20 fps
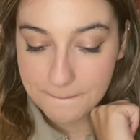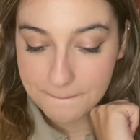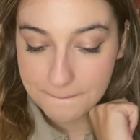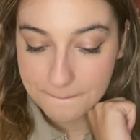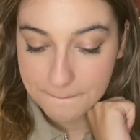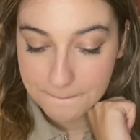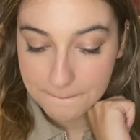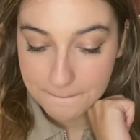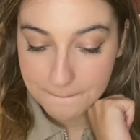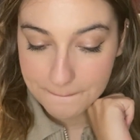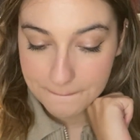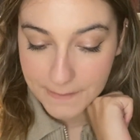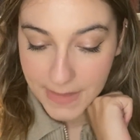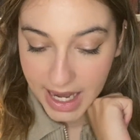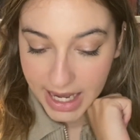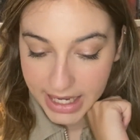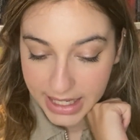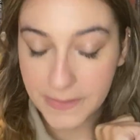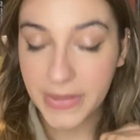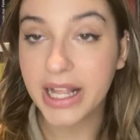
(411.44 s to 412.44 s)

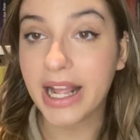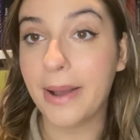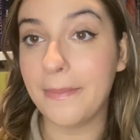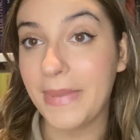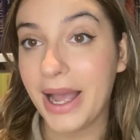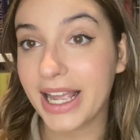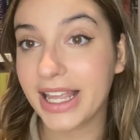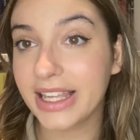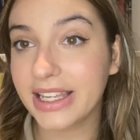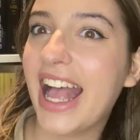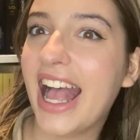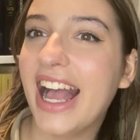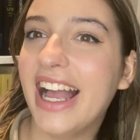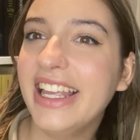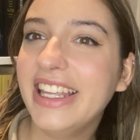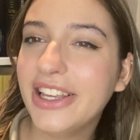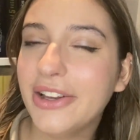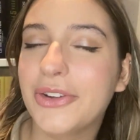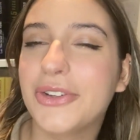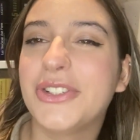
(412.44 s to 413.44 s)
Mack. I
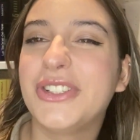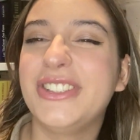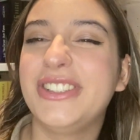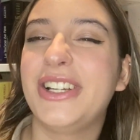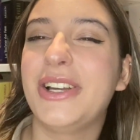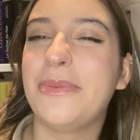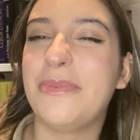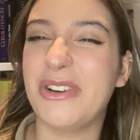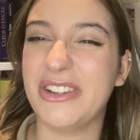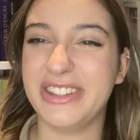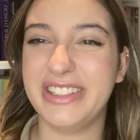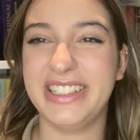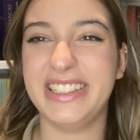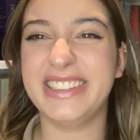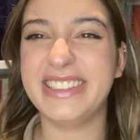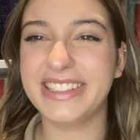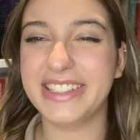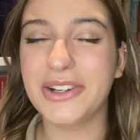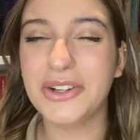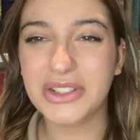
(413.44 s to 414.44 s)
heard about
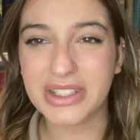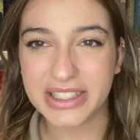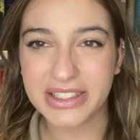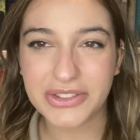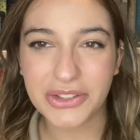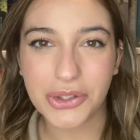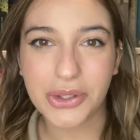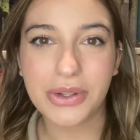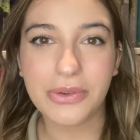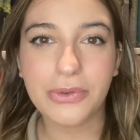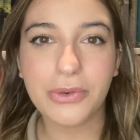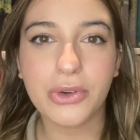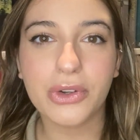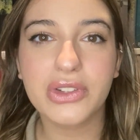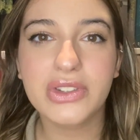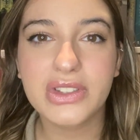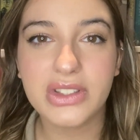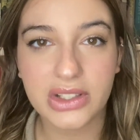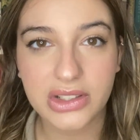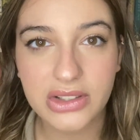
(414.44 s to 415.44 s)
this OK story for
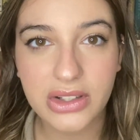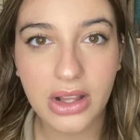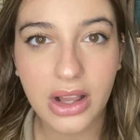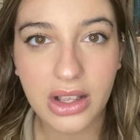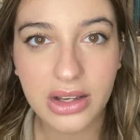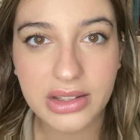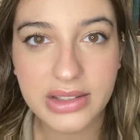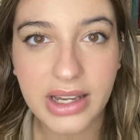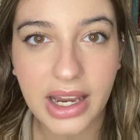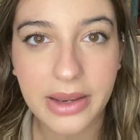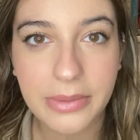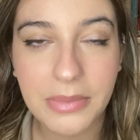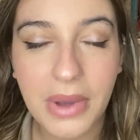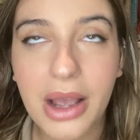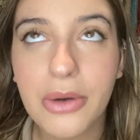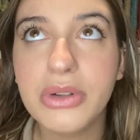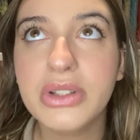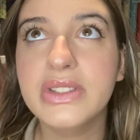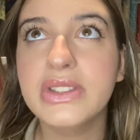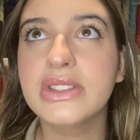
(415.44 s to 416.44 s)
such a long time. I
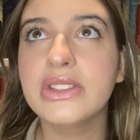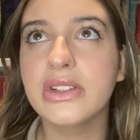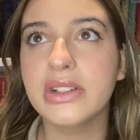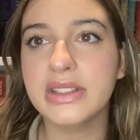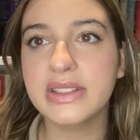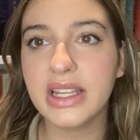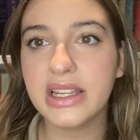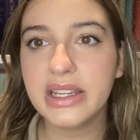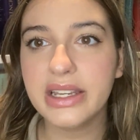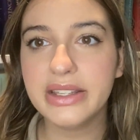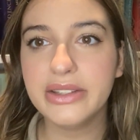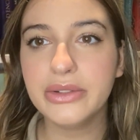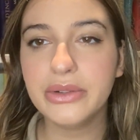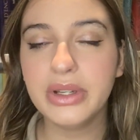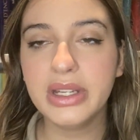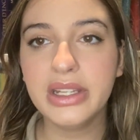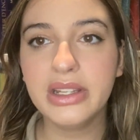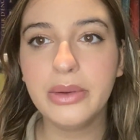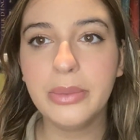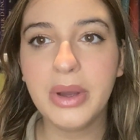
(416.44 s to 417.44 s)
was so excited to
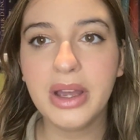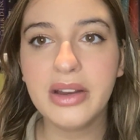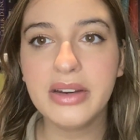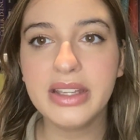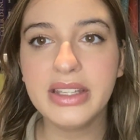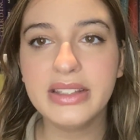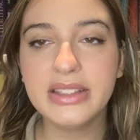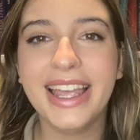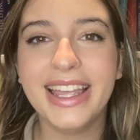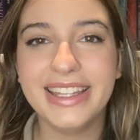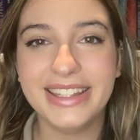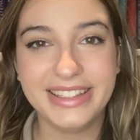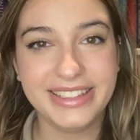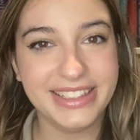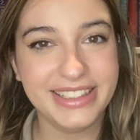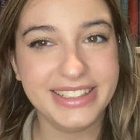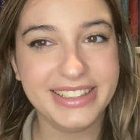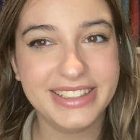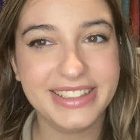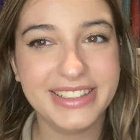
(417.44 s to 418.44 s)
read about it, and
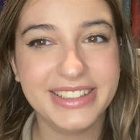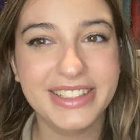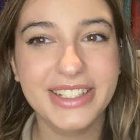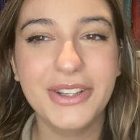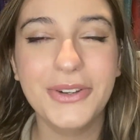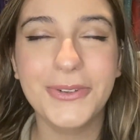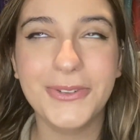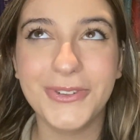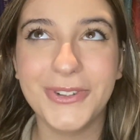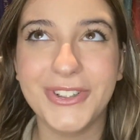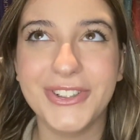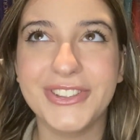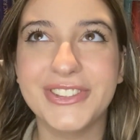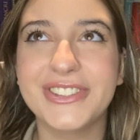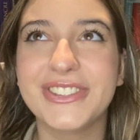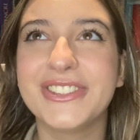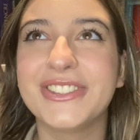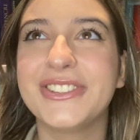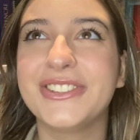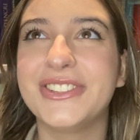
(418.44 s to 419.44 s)
this was
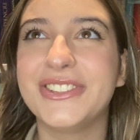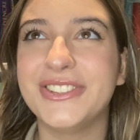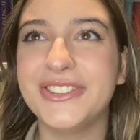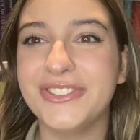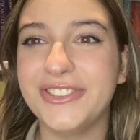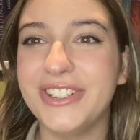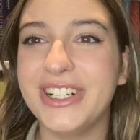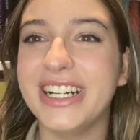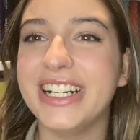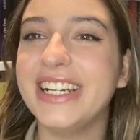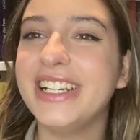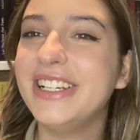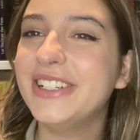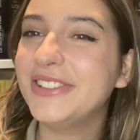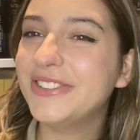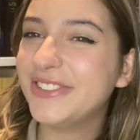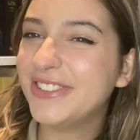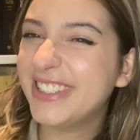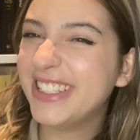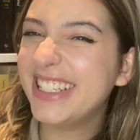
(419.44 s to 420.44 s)
really,
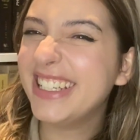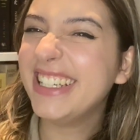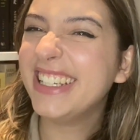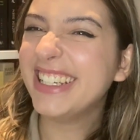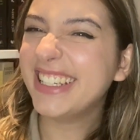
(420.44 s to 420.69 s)
really